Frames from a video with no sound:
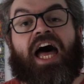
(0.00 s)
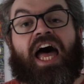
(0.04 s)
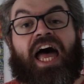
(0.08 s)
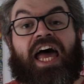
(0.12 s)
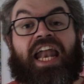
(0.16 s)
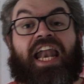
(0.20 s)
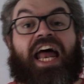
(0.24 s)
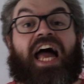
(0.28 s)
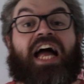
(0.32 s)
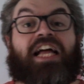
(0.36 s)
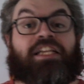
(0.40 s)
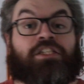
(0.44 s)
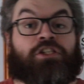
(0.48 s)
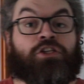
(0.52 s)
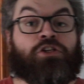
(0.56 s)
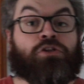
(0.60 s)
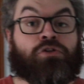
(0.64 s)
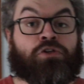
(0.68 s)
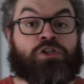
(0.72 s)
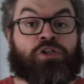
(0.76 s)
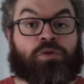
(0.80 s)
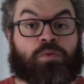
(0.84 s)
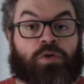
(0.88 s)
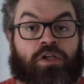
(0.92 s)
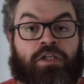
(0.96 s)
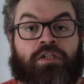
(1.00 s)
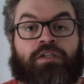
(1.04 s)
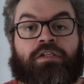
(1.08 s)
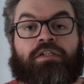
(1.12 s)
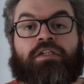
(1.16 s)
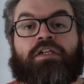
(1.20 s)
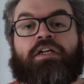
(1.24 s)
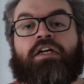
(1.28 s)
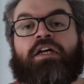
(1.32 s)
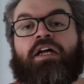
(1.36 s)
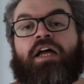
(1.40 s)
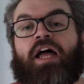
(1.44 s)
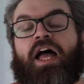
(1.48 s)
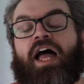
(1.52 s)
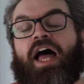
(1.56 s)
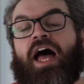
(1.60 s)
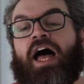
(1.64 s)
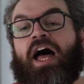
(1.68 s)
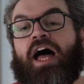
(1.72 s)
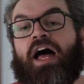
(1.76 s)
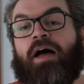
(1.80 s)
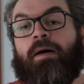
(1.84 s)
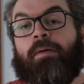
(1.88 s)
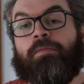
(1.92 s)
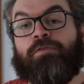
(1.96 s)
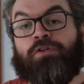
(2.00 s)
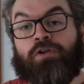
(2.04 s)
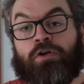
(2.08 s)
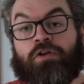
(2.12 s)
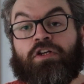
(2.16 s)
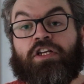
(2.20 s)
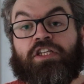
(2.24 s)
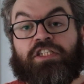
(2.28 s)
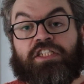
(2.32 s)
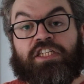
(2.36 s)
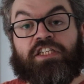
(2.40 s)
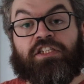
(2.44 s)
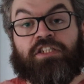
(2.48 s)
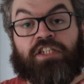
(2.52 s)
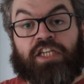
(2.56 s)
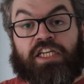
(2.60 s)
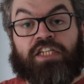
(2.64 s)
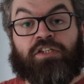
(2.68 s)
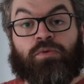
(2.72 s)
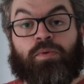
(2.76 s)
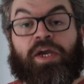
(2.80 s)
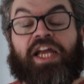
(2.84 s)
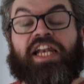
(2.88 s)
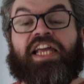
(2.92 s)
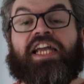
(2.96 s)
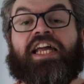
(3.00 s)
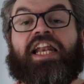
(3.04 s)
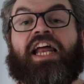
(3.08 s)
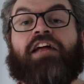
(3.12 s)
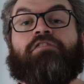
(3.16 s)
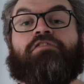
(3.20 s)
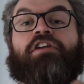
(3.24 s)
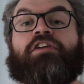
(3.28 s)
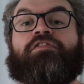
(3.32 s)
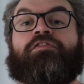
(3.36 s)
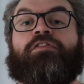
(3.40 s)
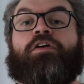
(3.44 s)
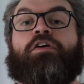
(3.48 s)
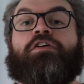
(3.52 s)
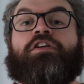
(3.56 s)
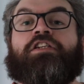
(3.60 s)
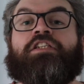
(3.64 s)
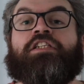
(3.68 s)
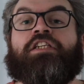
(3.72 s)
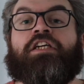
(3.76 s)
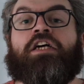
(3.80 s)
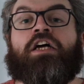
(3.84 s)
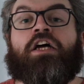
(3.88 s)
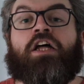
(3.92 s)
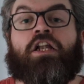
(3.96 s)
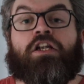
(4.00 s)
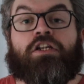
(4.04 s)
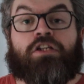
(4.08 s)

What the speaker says: And as usual, Douglas is waiting at Ettrick Forest,